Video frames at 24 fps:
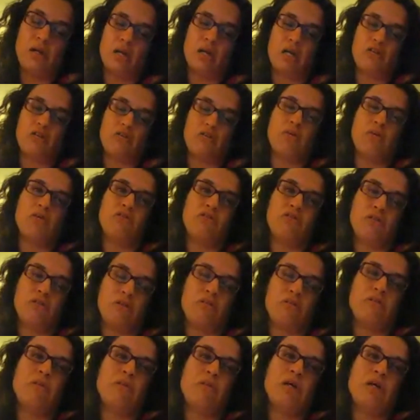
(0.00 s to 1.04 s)
And so are
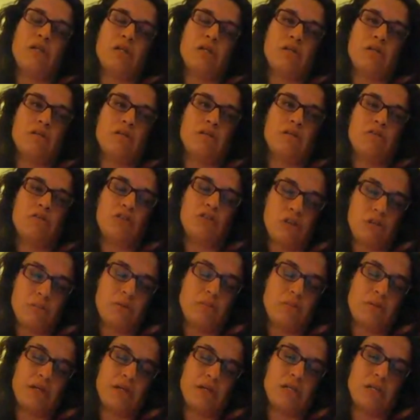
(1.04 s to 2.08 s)
Chelsea Manning, Jeremy
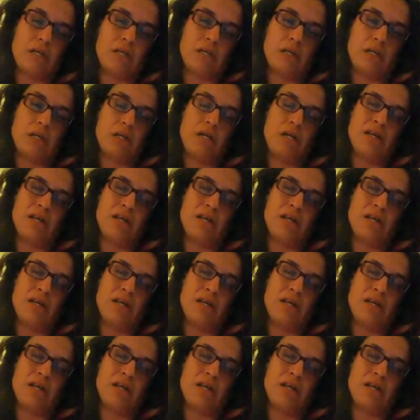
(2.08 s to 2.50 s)
Manning,